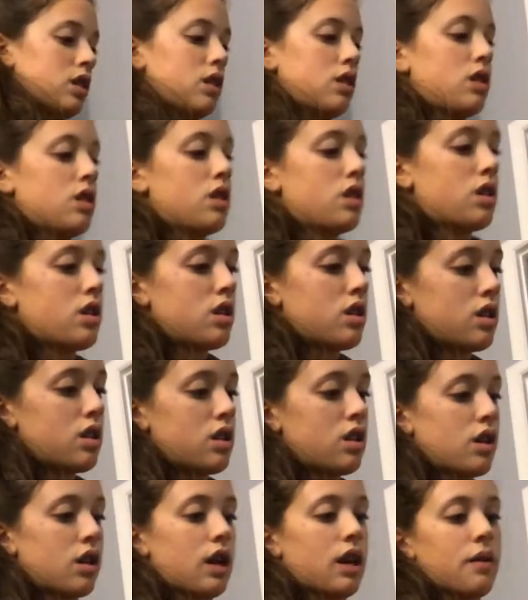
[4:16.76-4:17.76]
Okay.
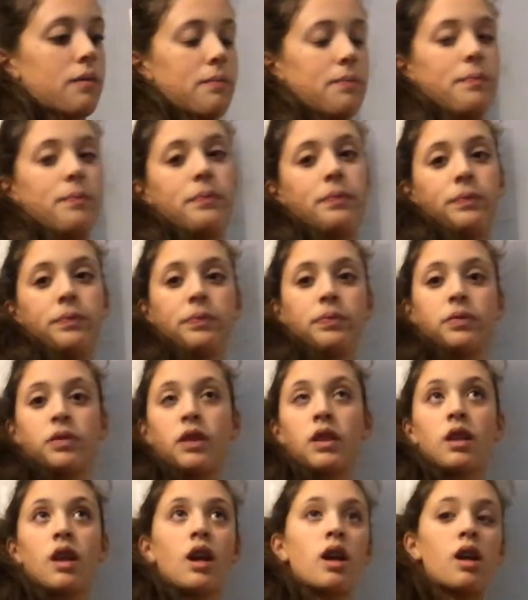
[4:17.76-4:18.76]

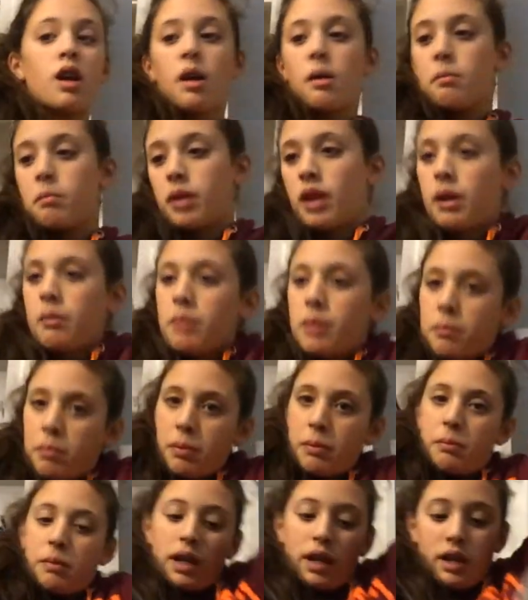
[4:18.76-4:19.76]
But I'm gonna
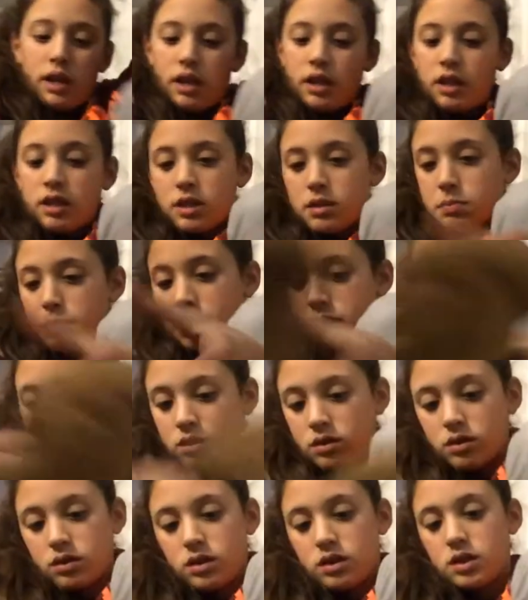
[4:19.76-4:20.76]
put my Uggs back
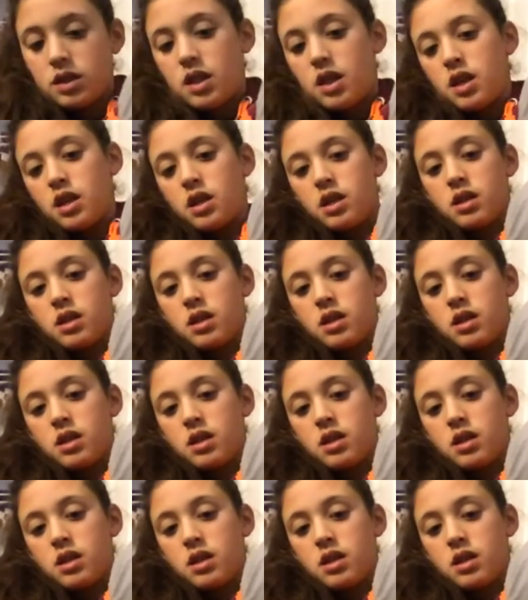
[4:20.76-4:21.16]
on.